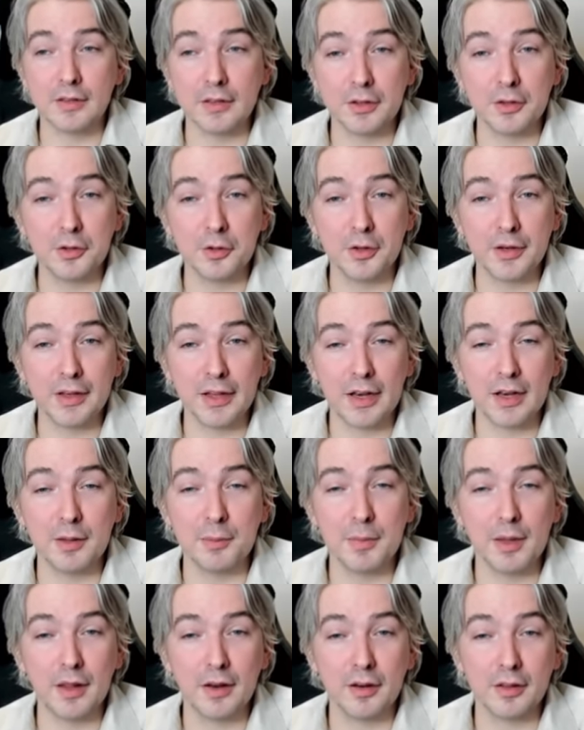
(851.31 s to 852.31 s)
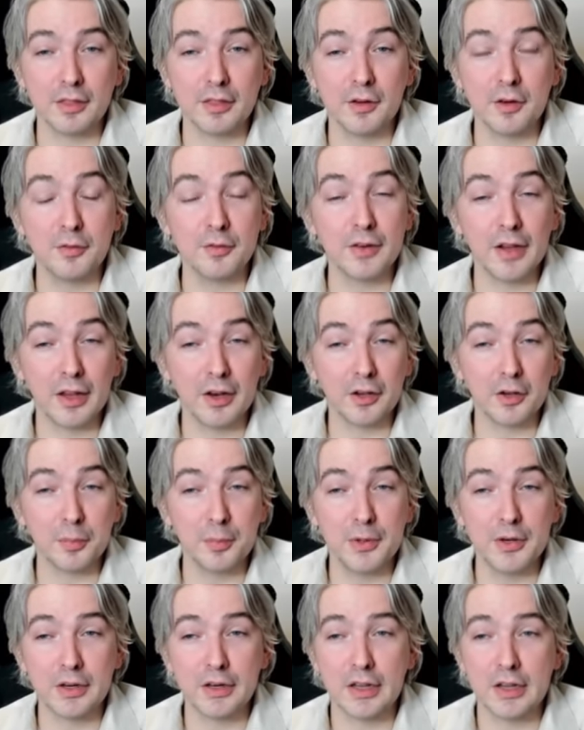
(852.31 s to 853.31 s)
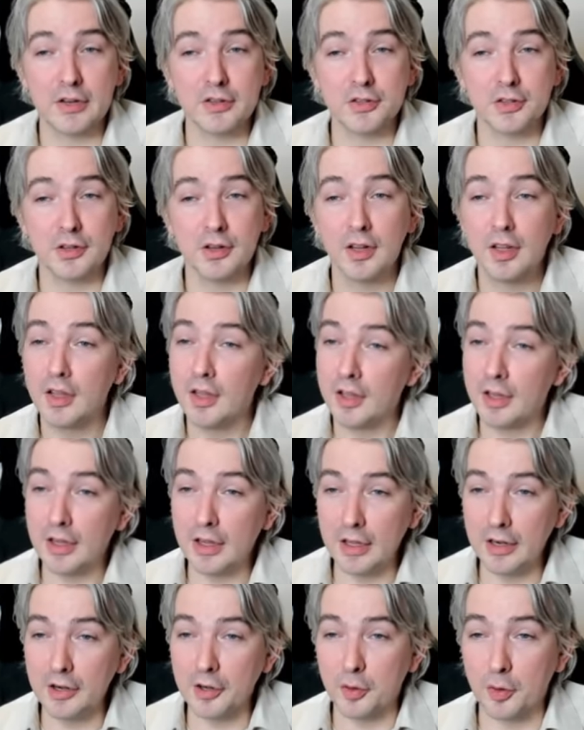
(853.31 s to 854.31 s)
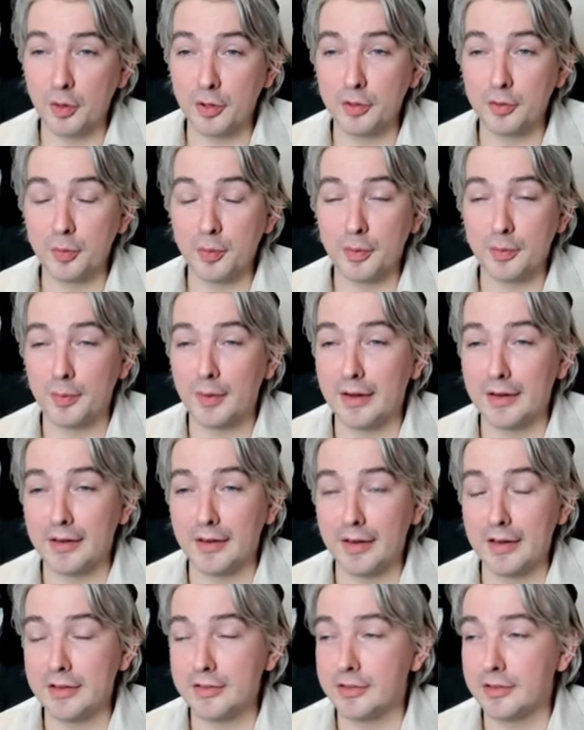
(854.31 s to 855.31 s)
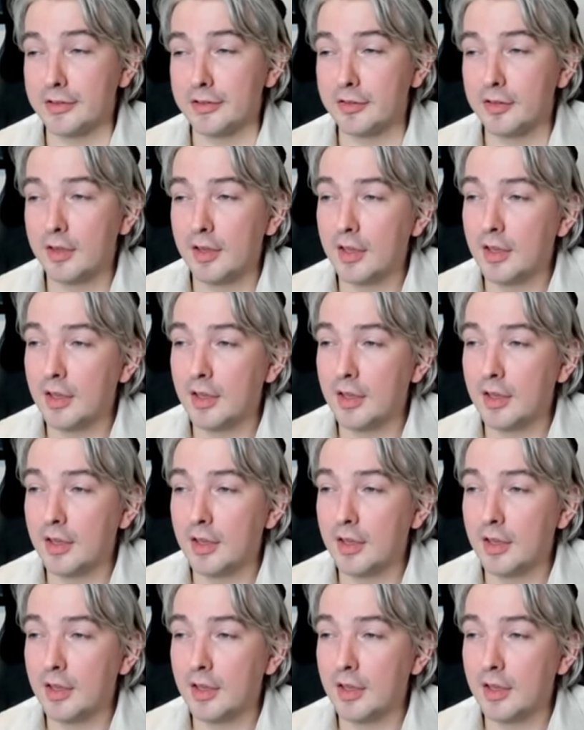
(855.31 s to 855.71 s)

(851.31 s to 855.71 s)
including any method of telecommunication in accordance with the regulations.